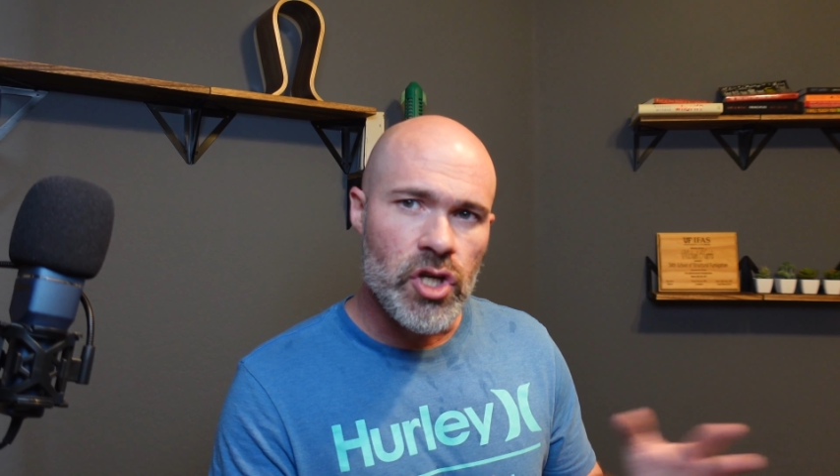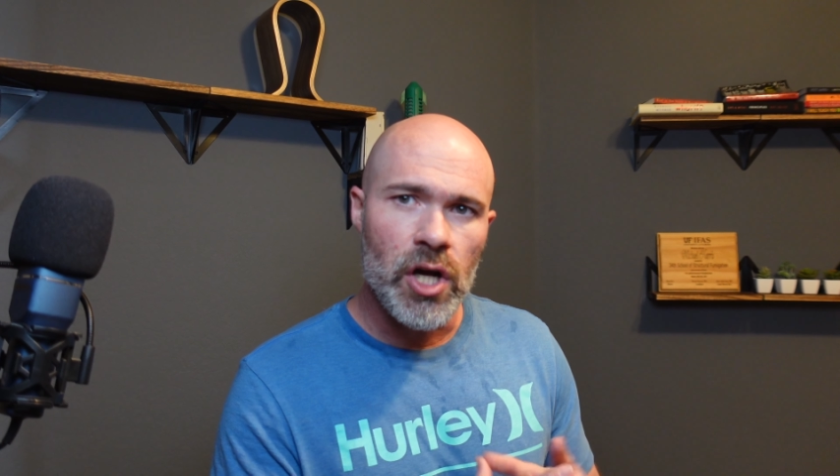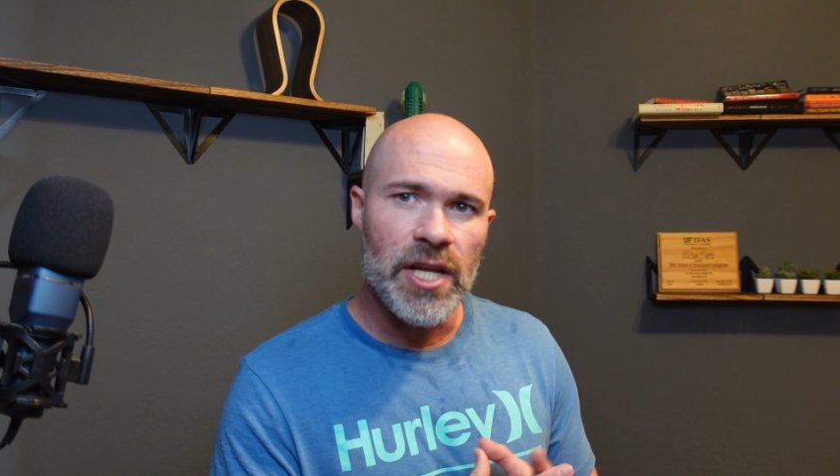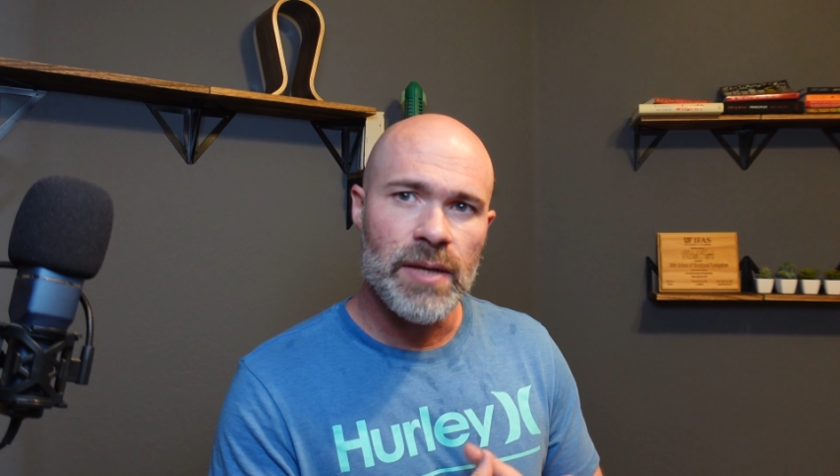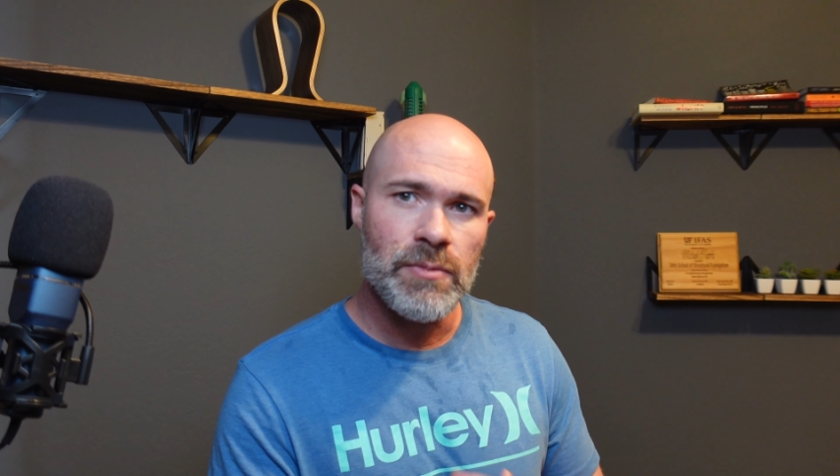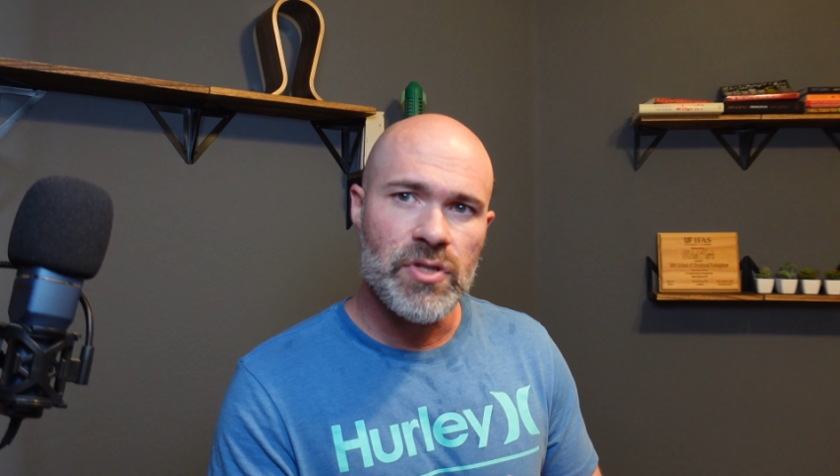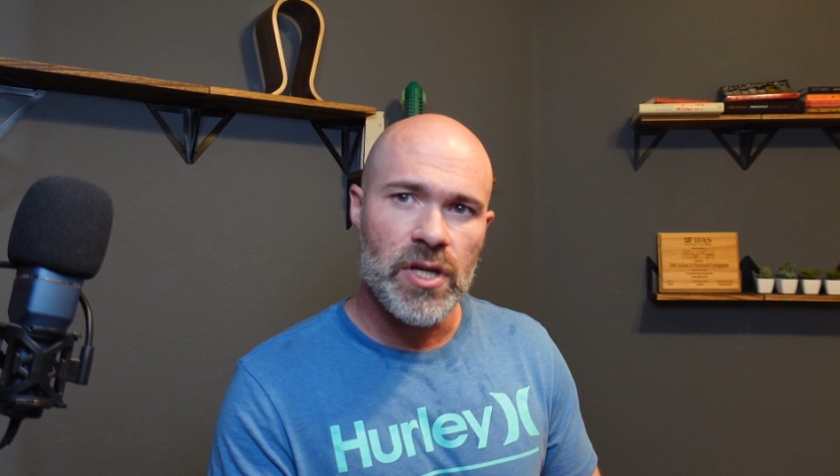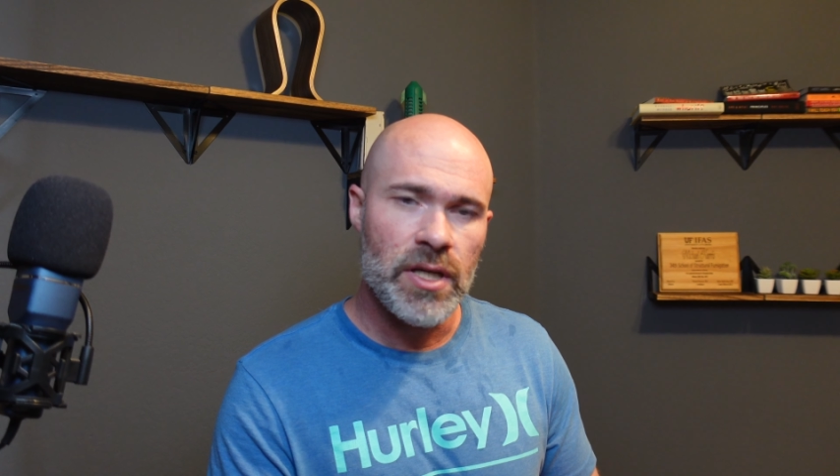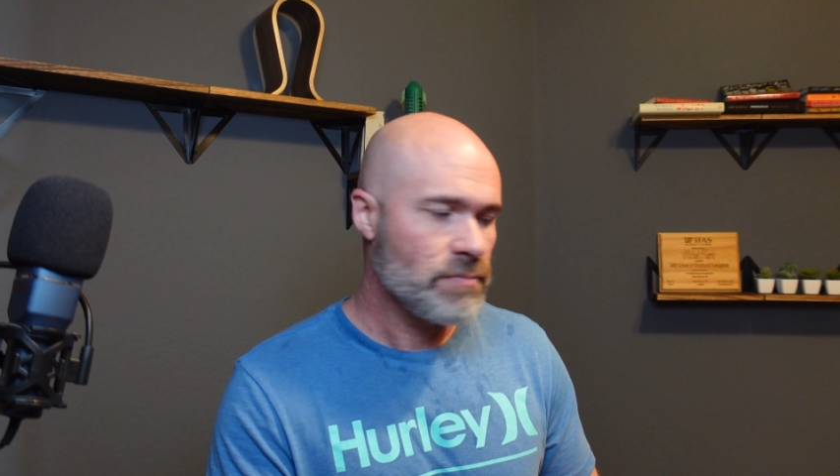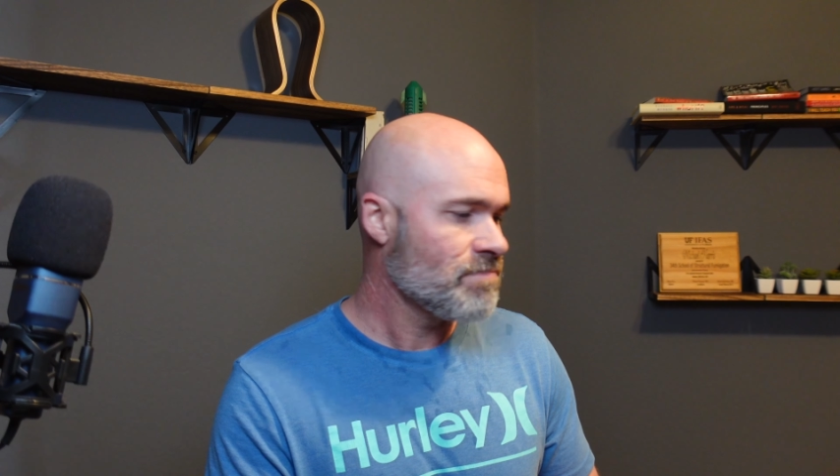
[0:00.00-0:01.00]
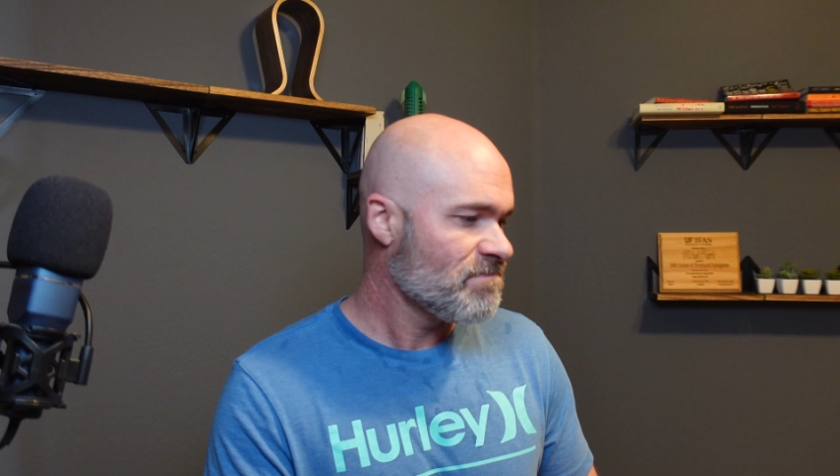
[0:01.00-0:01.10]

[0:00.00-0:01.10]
on Amazon.